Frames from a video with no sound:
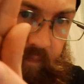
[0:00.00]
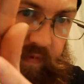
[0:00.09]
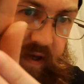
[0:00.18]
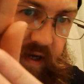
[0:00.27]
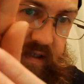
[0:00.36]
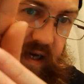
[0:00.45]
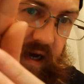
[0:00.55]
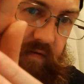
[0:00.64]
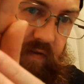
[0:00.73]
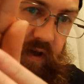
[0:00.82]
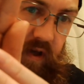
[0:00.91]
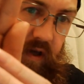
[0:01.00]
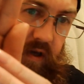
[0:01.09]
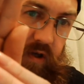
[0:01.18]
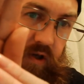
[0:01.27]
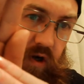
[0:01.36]
It does have
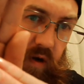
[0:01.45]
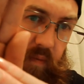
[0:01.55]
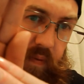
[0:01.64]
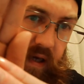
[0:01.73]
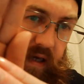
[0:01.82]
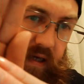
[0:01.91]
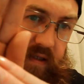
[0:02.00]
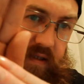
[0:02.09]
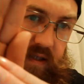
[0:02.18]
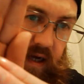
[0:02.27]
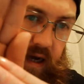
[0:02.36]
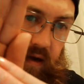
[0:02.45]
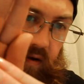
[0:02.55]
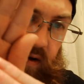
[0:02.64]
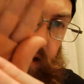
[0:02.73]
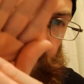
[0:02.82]
the European
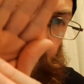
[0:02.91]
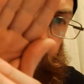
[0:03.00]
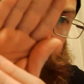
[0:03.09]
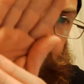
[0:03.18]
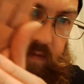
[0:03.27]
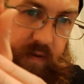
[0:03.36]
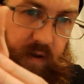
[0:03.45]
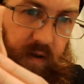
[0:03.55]
style clasp.